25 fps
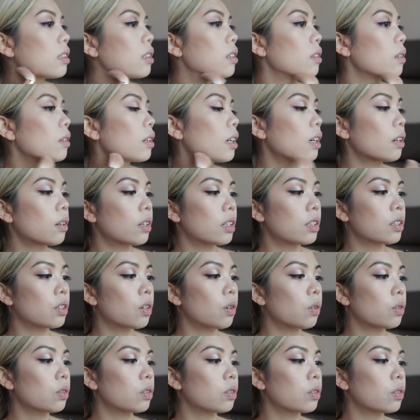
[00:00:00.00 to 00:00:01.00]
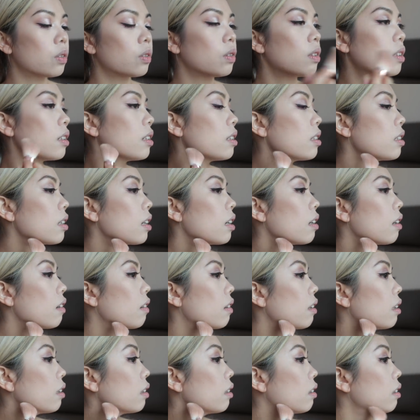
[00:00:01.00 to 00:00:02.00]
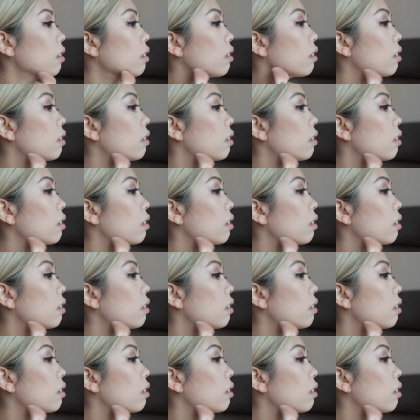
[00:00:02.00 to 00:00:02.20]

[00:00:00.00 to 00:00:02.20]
So now let's go to this area.